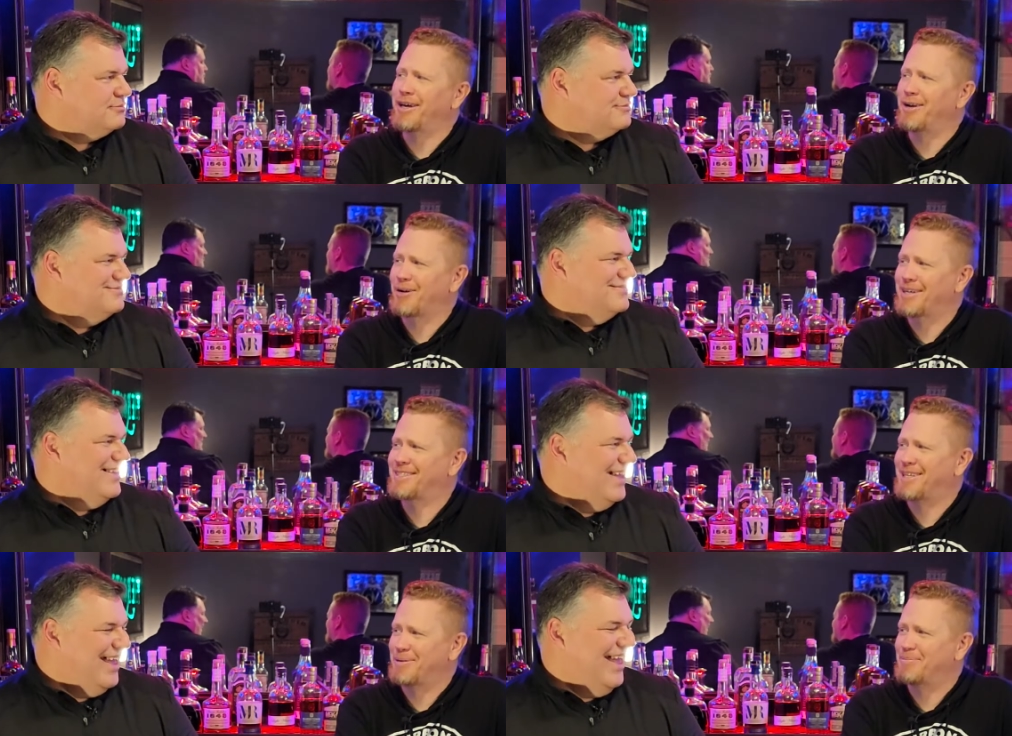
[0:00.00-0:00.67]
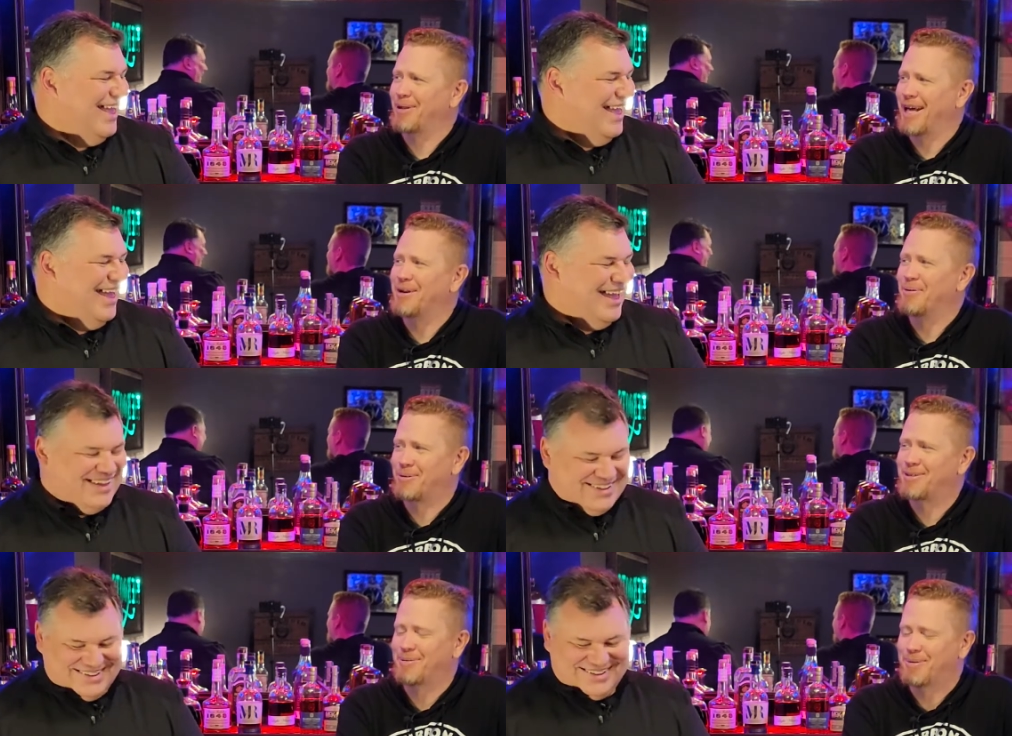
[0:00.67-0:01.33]
Speaker 1: interesting
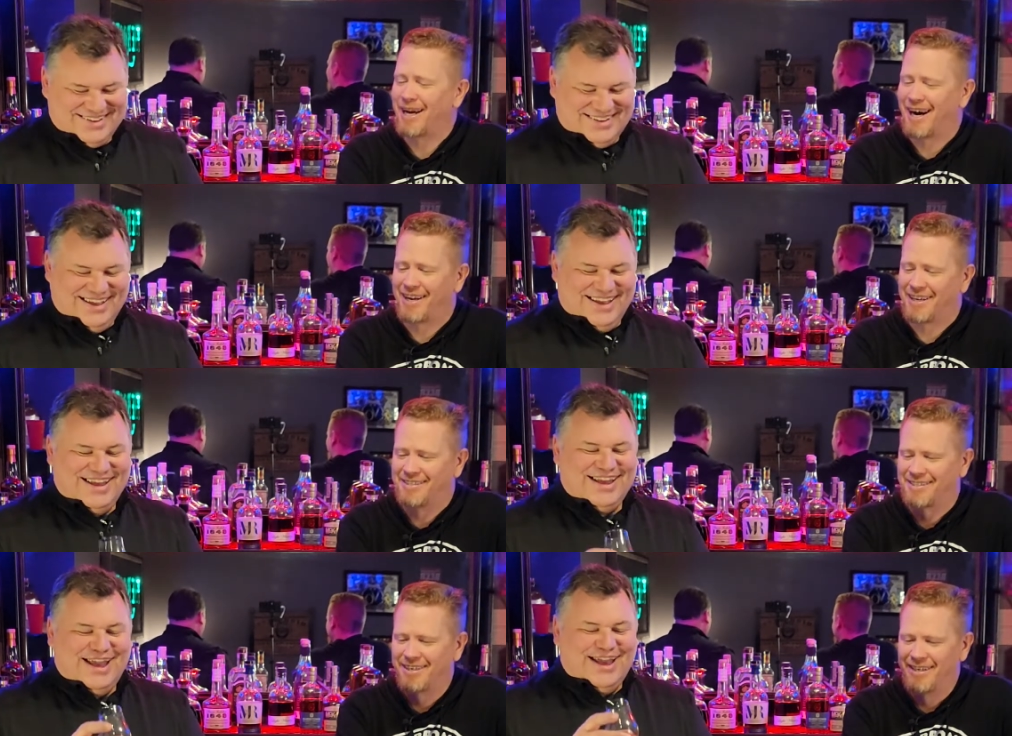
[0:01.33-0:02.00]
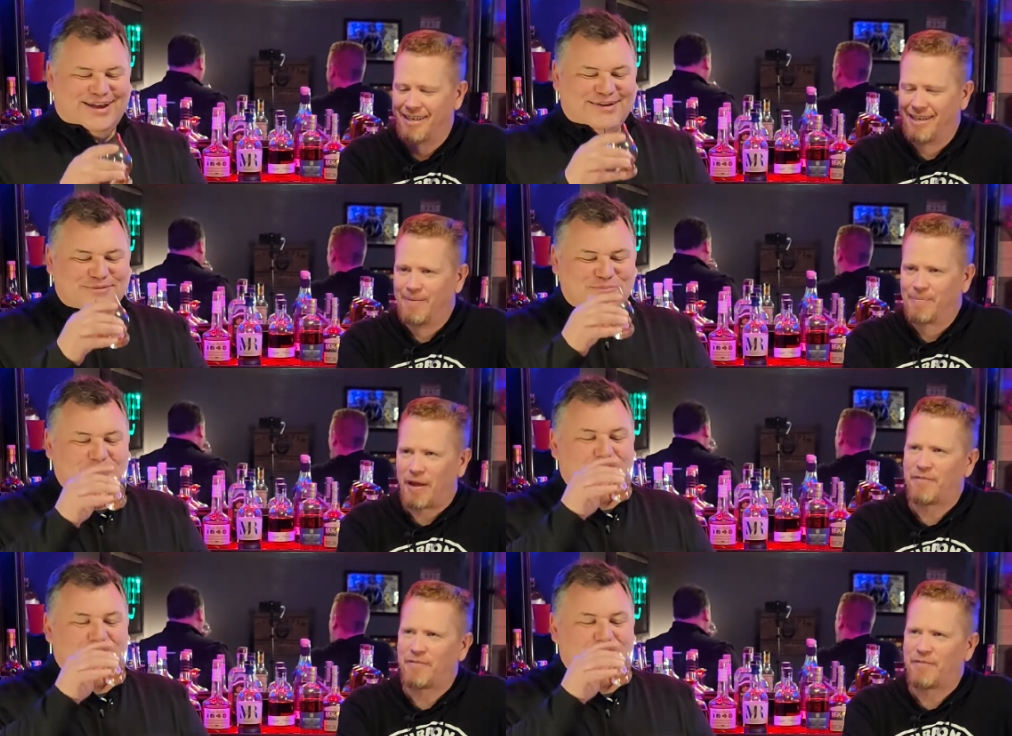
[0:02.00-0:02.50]
blend, to be honest. I